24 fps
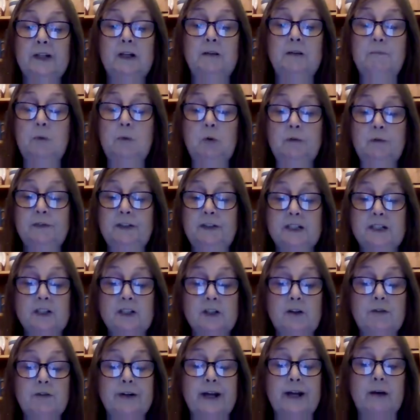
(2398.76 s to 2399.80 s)
I'm awfully
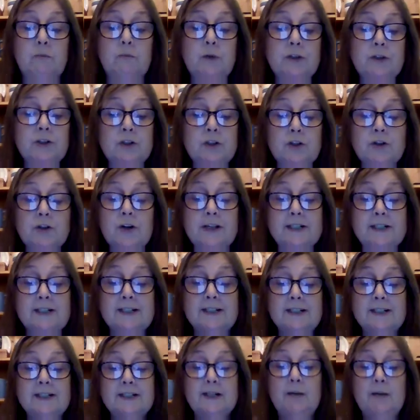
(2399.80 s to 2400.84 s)
sorry. I wasn't trying
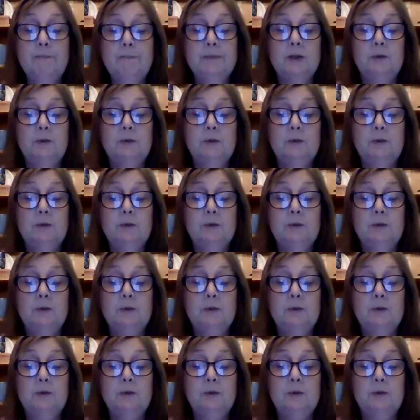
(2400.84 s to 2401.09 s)
to snub